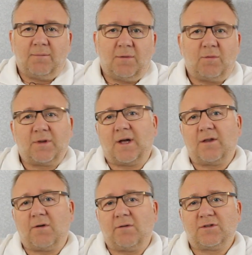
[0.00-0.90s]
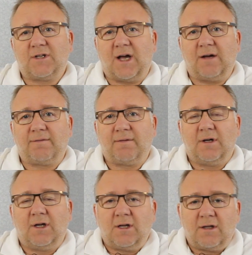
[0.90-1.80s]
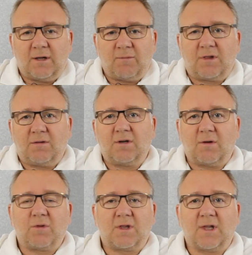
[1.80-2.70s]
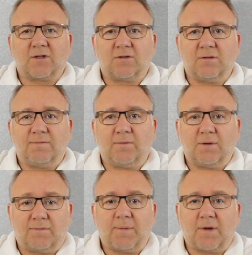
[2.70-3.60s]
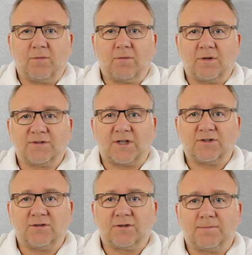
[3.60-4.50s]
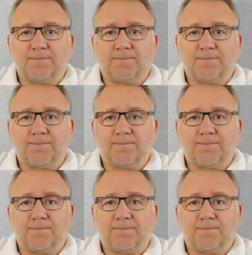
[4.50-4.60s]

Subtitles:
but without their own staff, then we think that's good for both organisations.